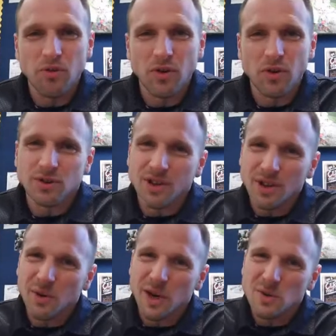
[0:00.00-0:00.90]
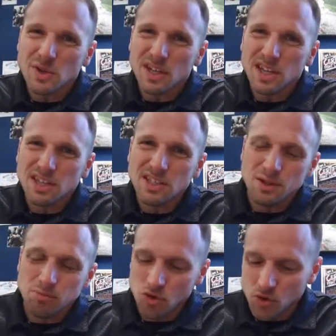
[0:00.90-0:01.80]
first. Otherwise, we're going to get
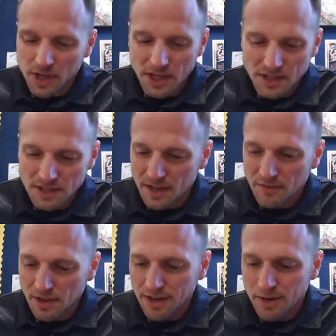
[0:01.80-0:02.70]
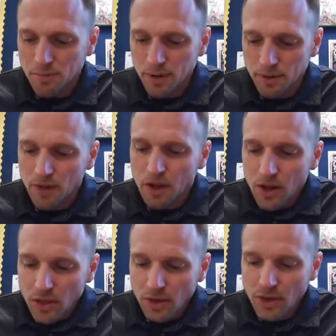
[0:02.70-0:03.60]
some tricky stuff later. But
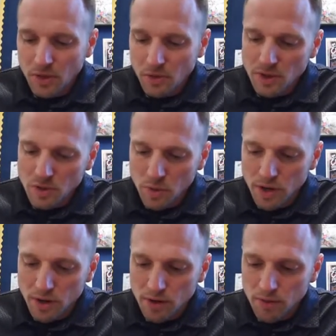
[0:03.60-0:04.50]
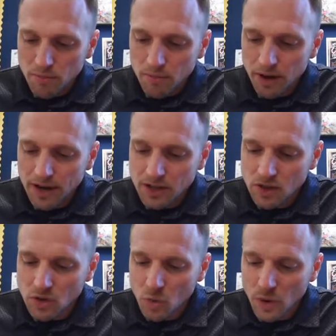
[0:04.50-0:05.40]
33 squared
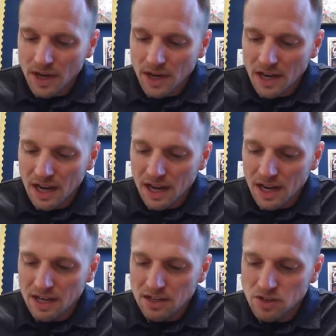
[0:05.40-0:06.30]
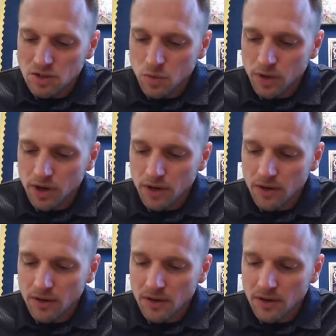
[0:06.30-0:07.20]
minus 29
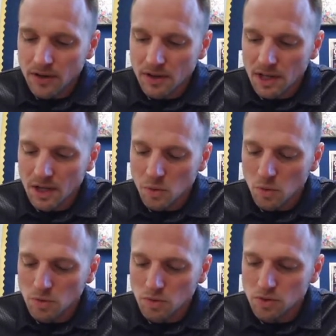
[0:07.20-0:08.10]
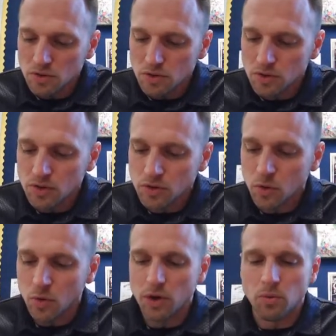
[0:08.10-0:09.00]
squared equals
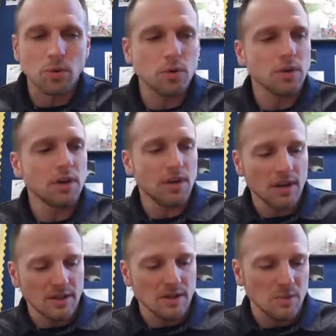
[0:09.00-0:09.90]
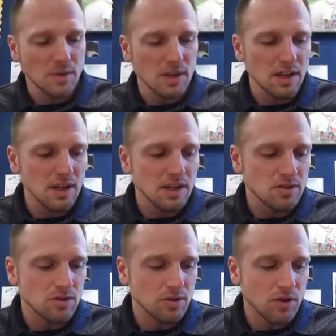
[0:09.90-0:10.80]
square rooted. And let's see what that
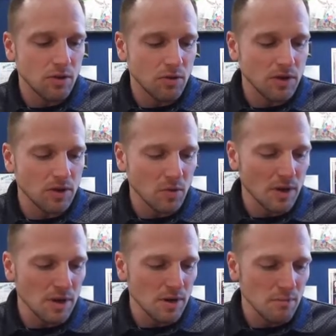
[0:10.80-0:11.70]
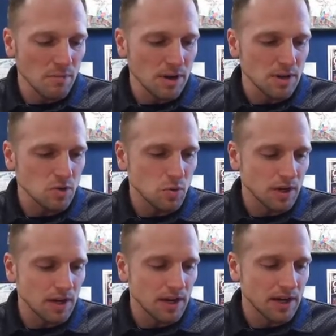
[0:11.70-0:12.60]
is. 33 squared minus
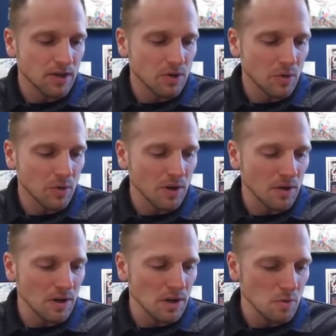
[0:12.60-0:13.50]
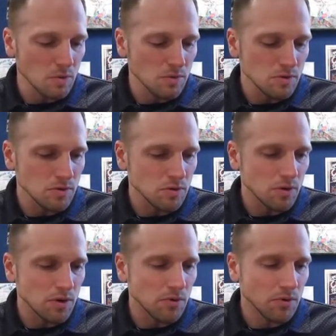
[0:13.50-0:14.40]
29 squared equals
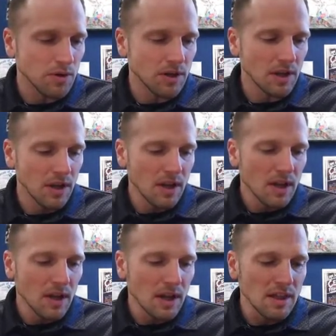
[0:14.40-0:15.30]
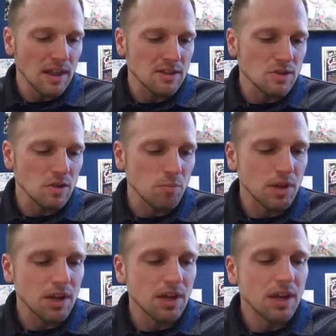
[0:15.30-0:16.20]
square rooted. And that's going to
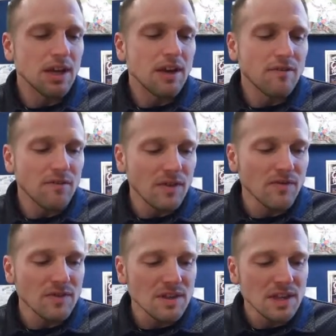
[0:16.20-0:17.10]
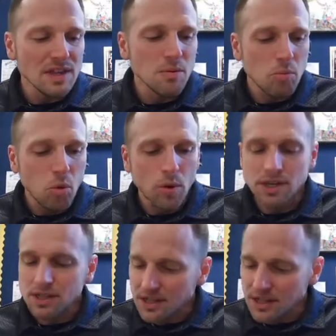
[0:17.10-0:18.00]
be
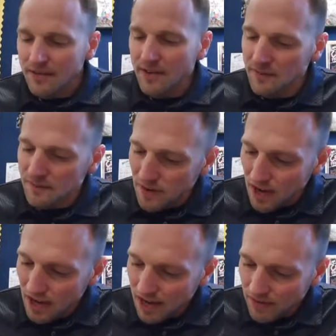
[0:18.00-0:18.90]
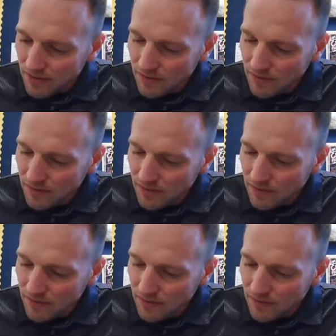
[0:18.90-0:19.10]
15.75.